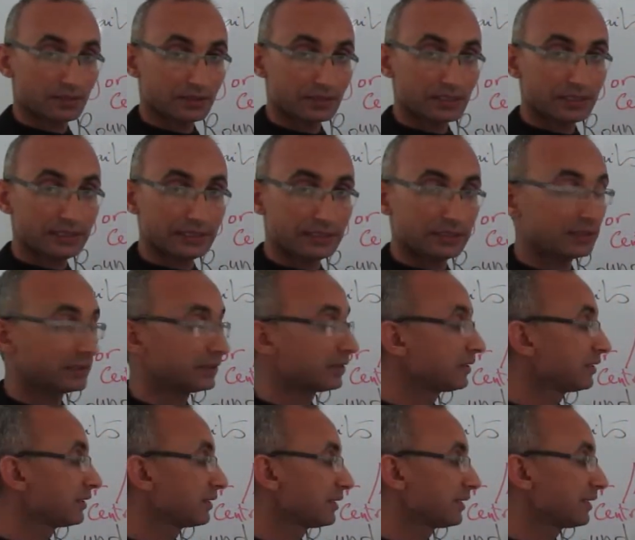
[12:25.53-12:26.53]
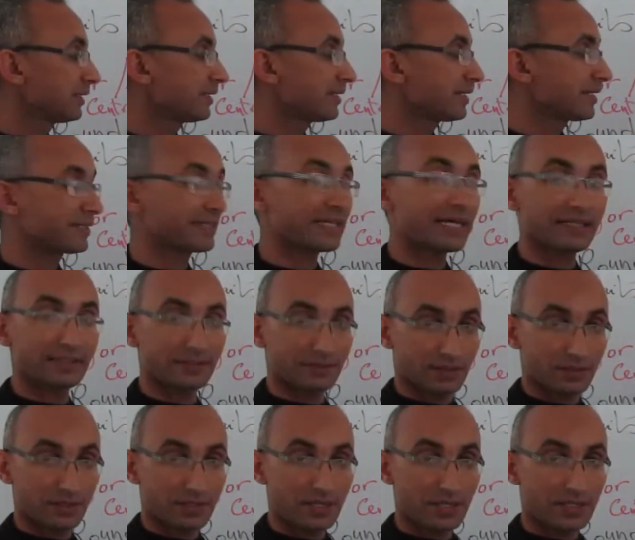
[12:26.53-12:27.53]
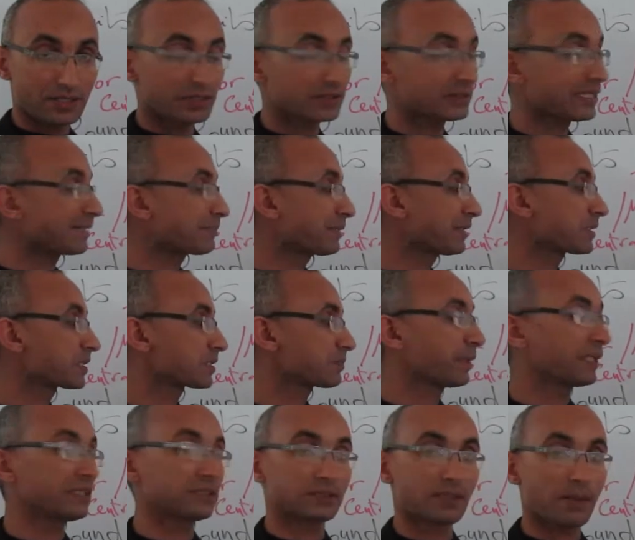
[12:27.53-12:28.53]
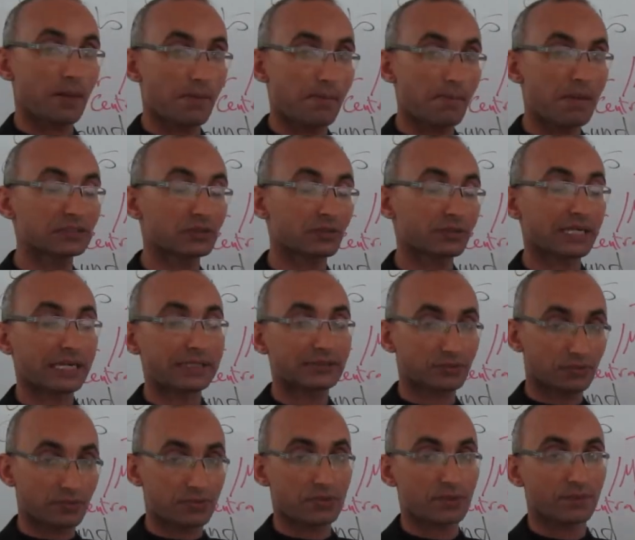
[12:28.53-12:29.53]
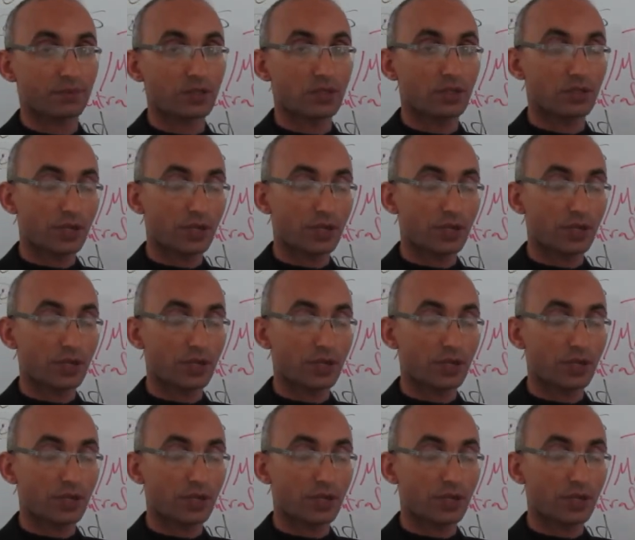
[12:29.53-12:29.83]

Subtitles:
clear, than the time and space minor character's